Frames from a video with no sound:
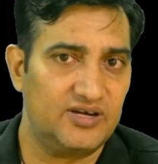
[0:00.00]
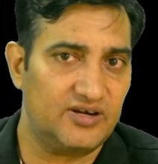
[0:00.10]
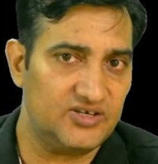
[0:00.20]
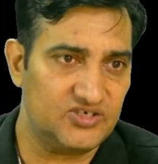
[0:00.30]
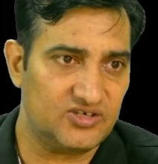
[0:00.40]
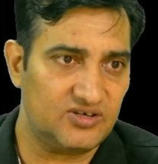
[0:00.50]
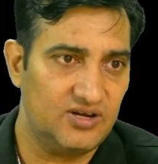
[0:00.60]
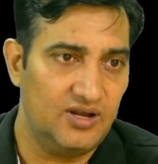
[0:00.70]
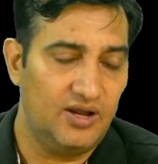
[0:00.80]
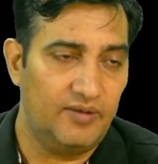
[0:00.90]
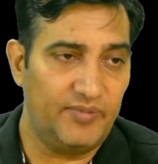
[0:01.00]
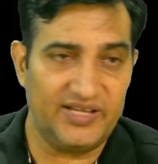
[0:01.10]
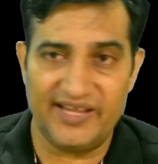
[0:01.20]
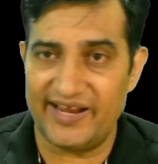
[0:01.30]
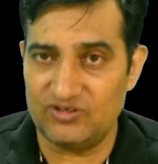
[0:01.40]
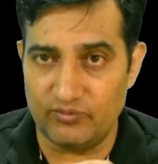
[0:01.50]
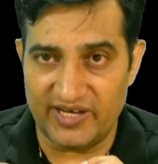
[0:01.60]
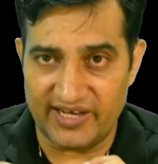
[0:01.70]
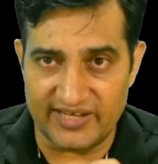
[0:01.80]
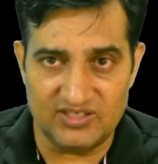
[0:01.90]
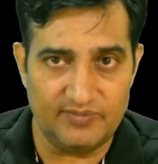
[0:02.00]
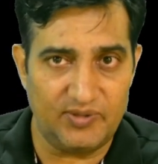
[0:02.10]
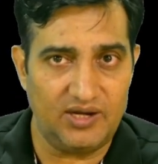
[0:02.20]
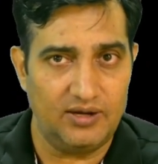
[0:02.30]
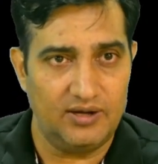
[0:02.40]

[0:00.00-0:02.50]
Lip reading: condition, but there has to be tangible